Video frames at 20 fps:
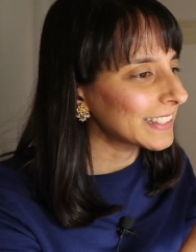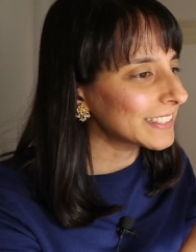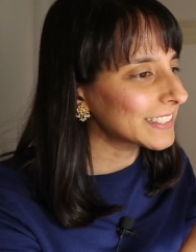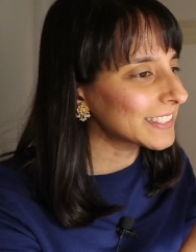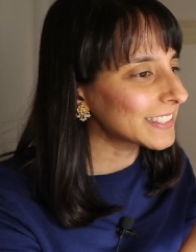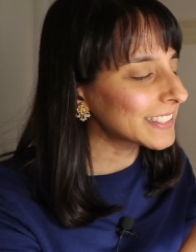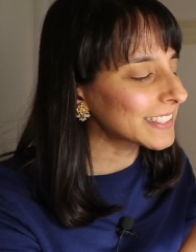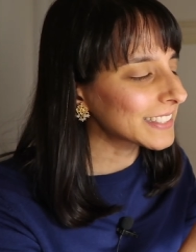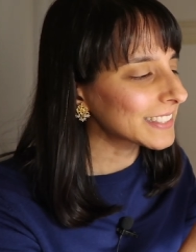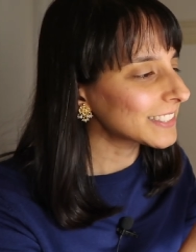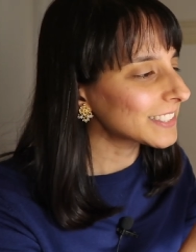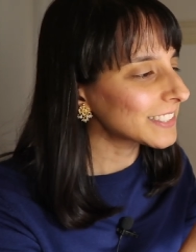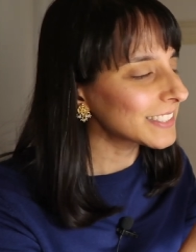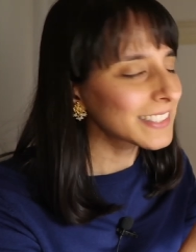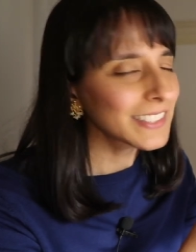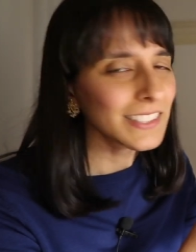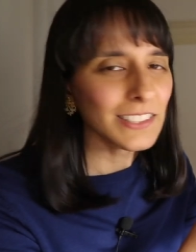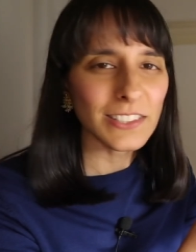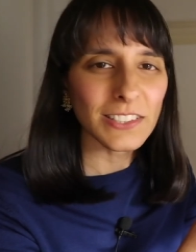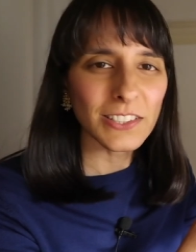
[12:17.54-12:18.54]
just
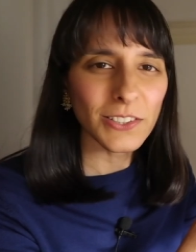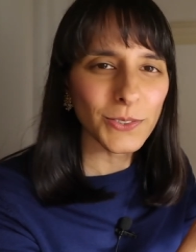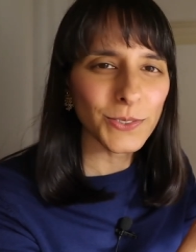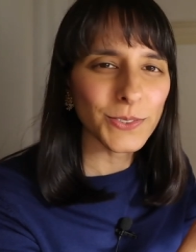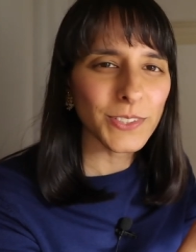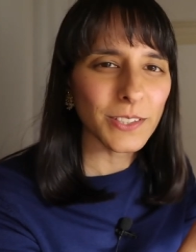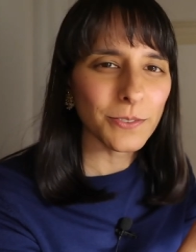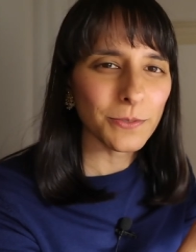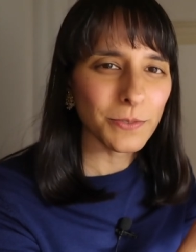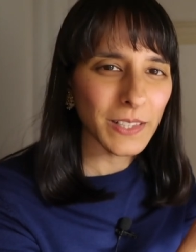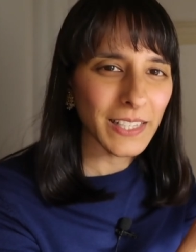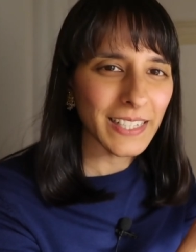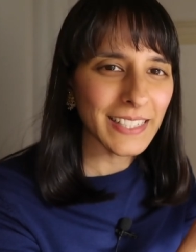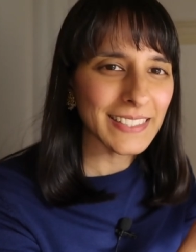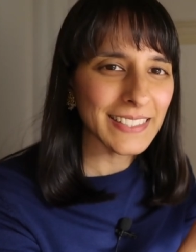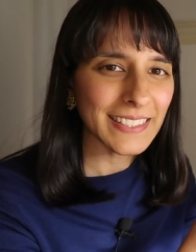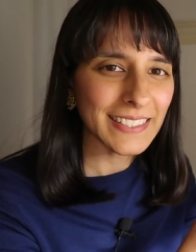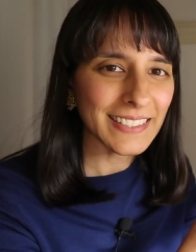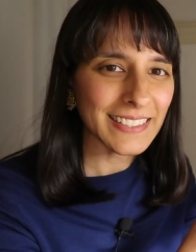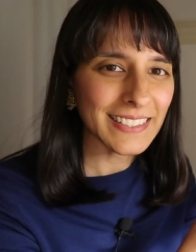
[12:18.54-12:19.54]
just is so
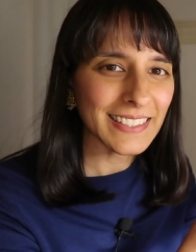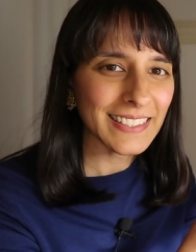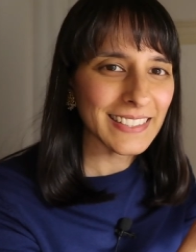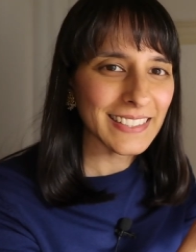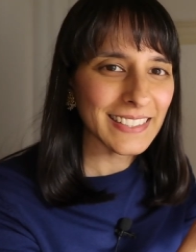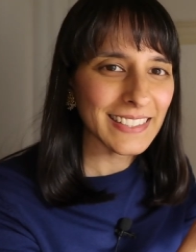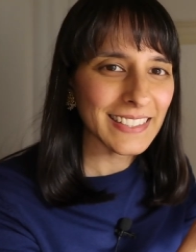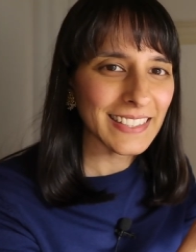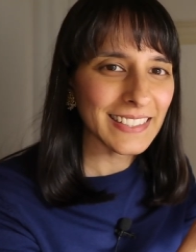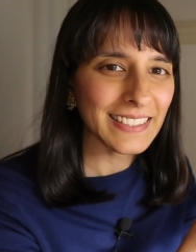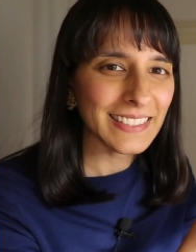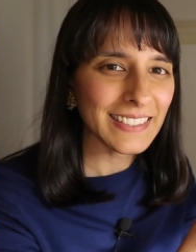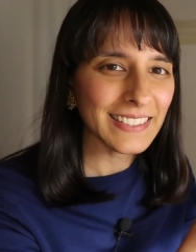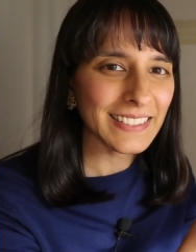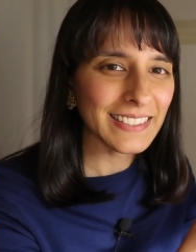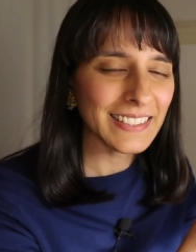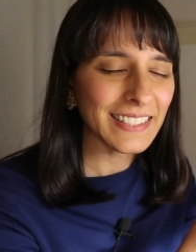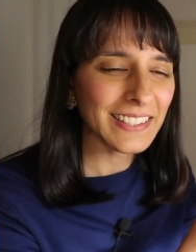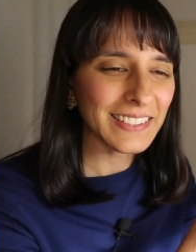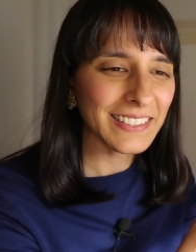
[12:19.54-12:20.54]
deflated and
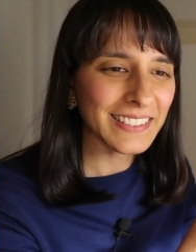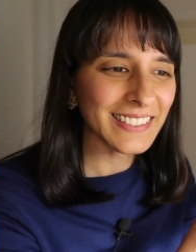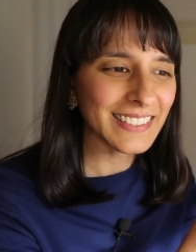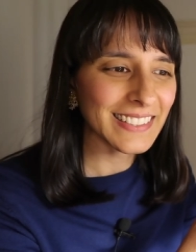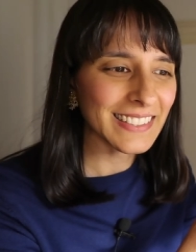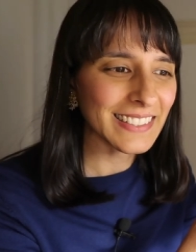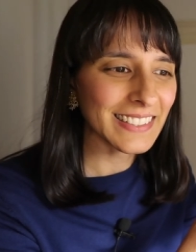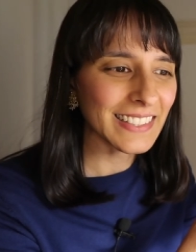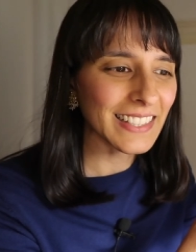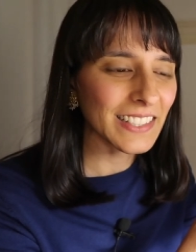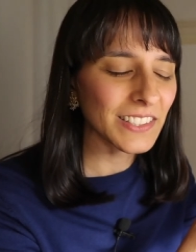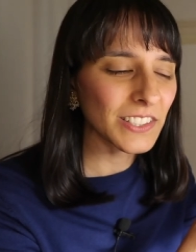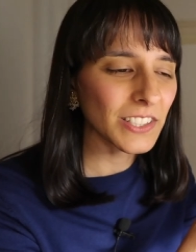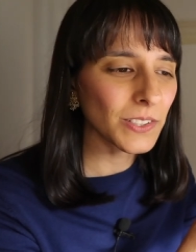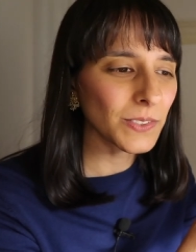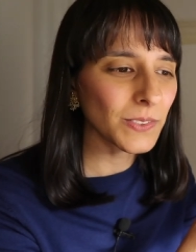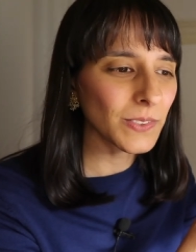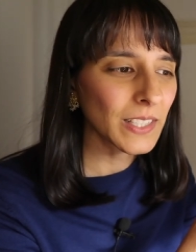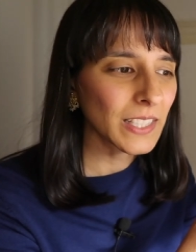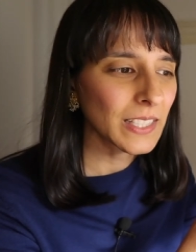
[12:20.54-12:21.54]
disheartened. They
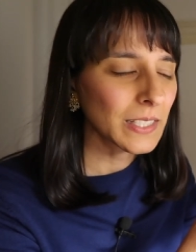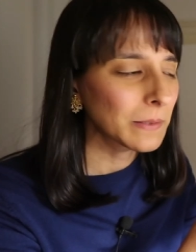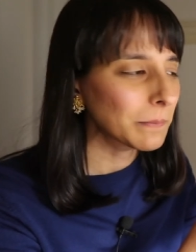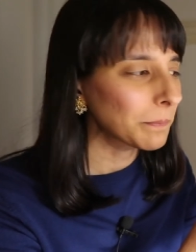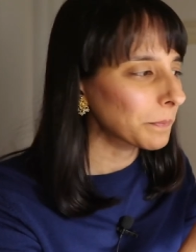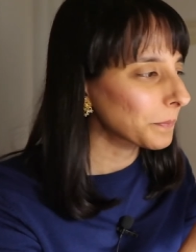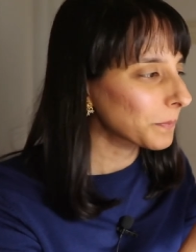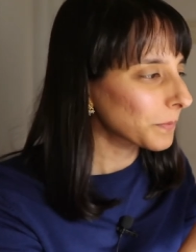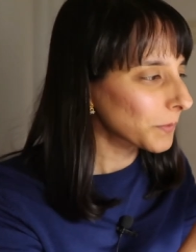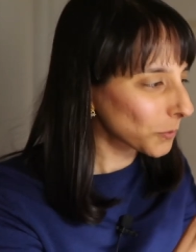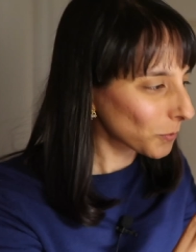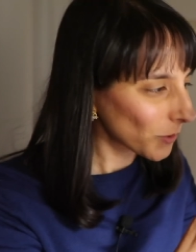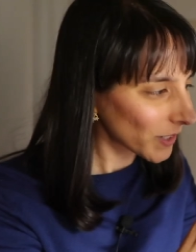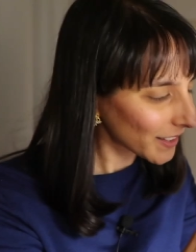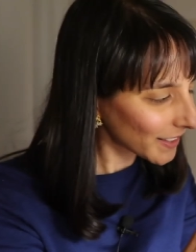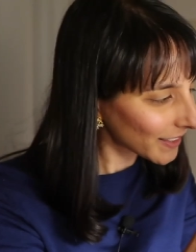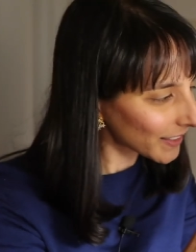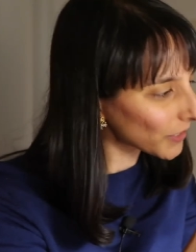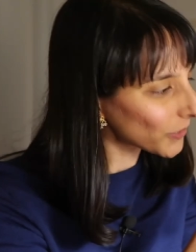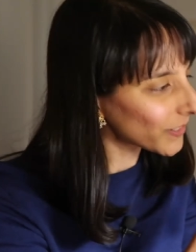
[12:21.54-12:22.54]
don't, one
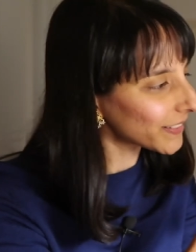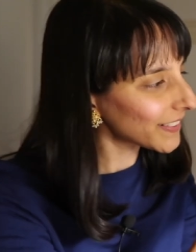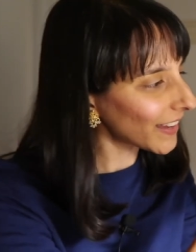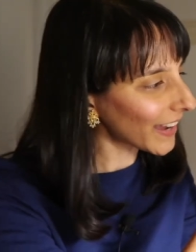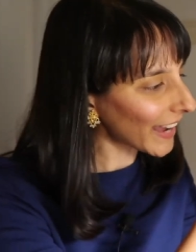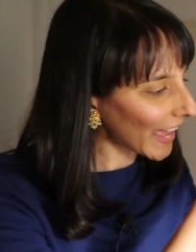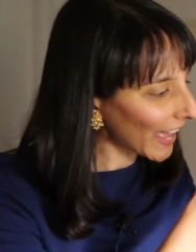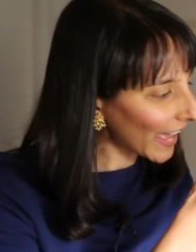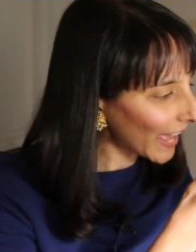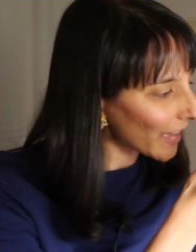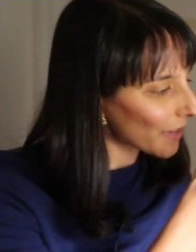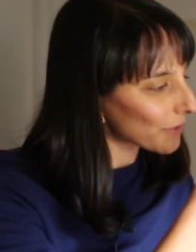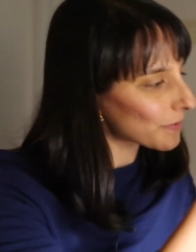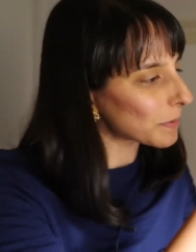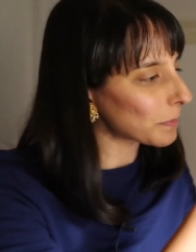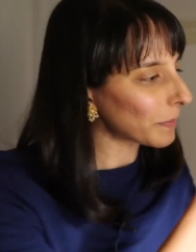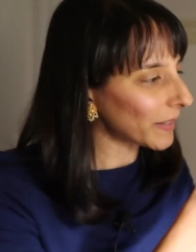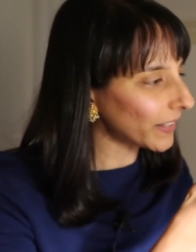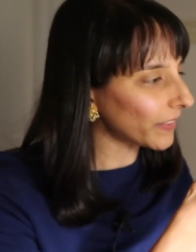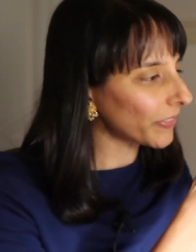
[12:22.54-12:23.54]
of the theories I have
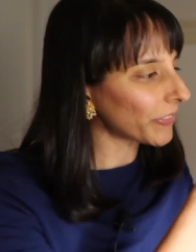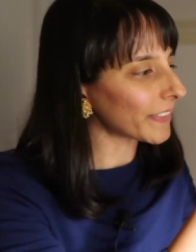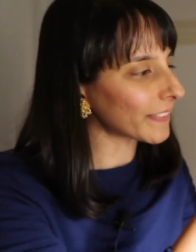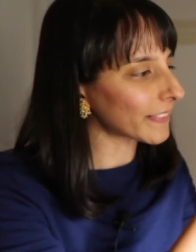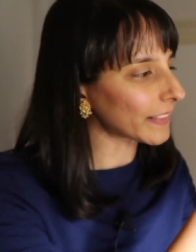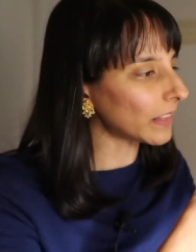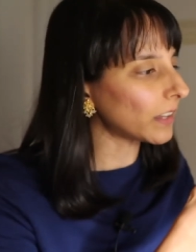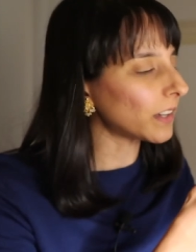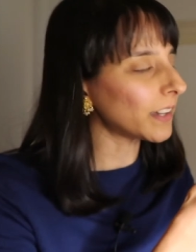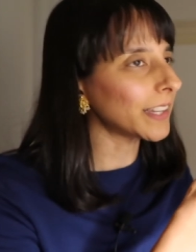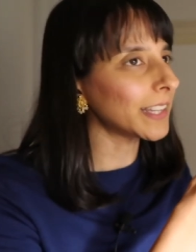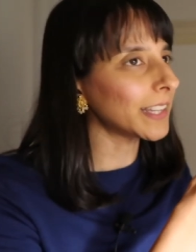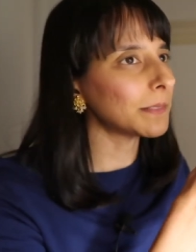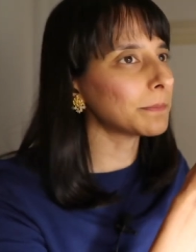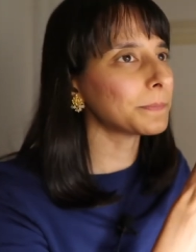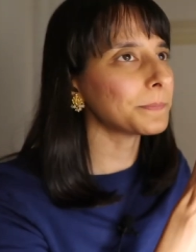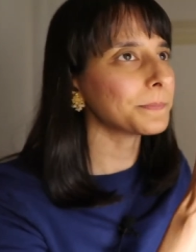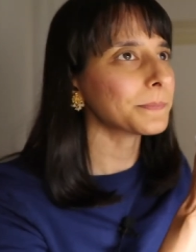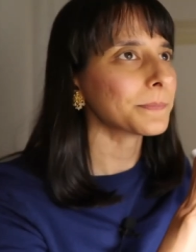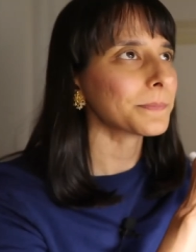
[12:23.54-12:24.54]
about this
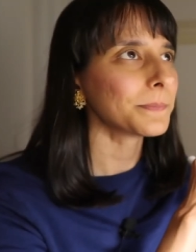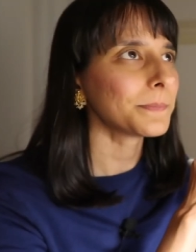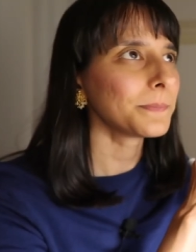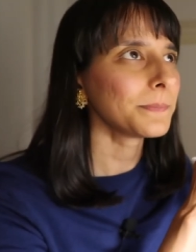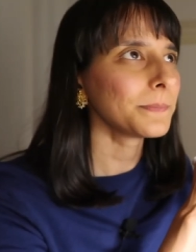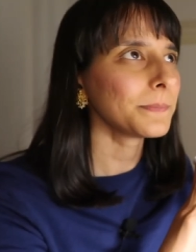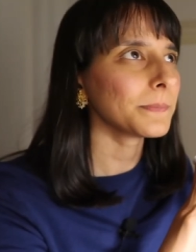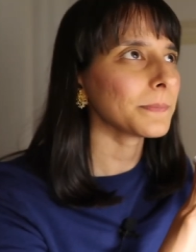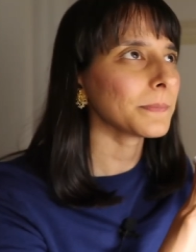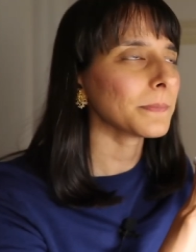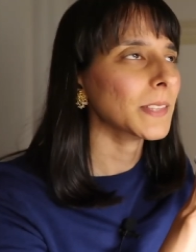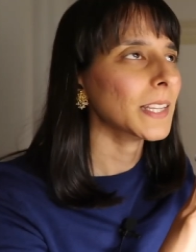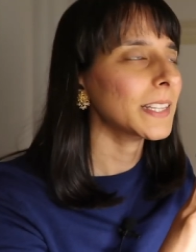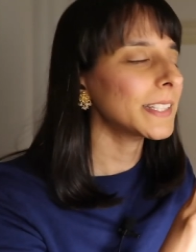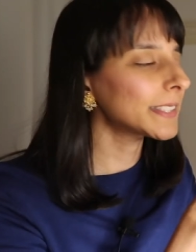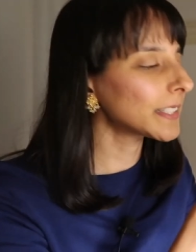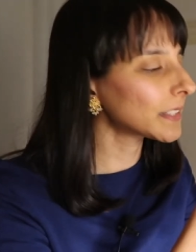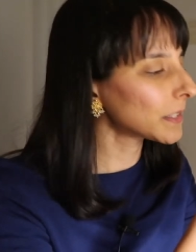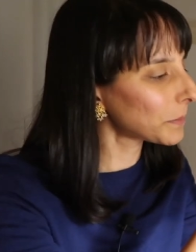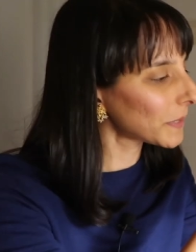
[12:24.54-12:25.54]
line
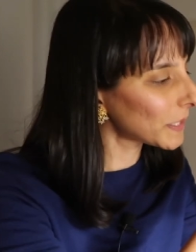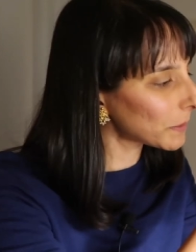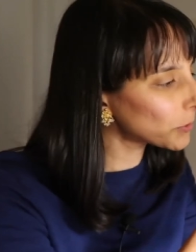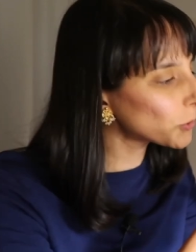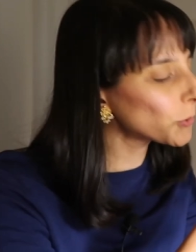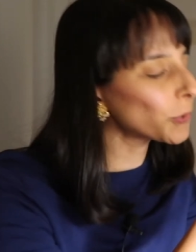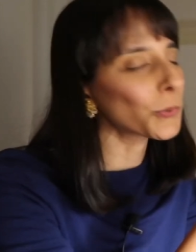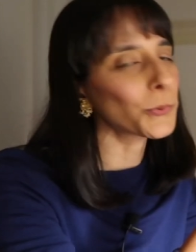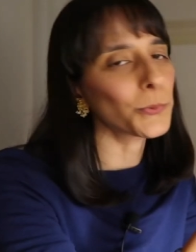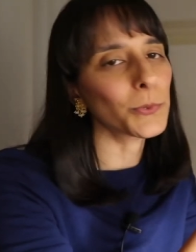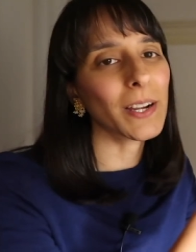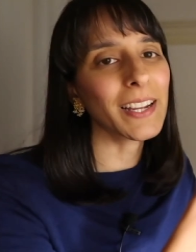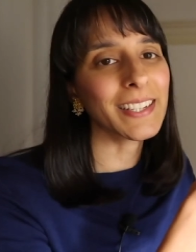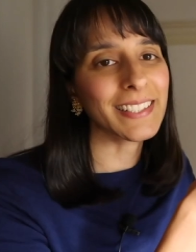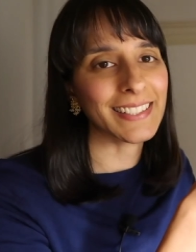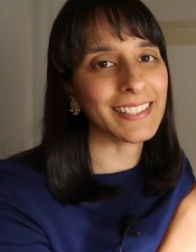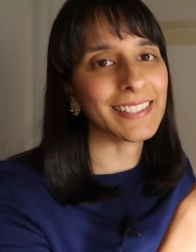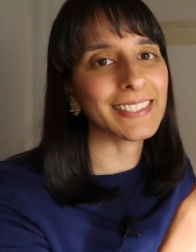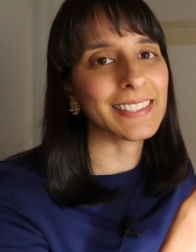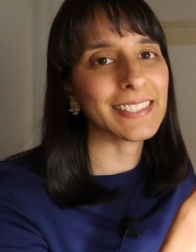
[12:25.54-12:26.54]
is that the people who
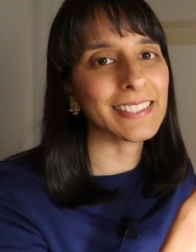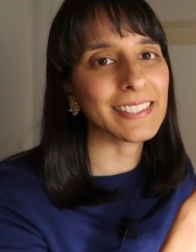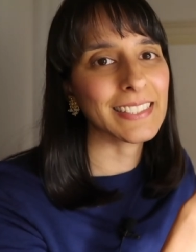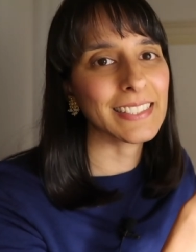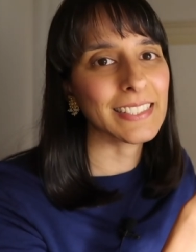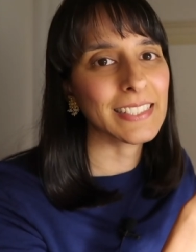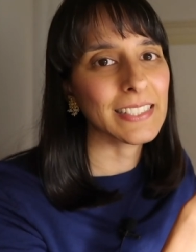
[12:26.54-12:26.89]
run it,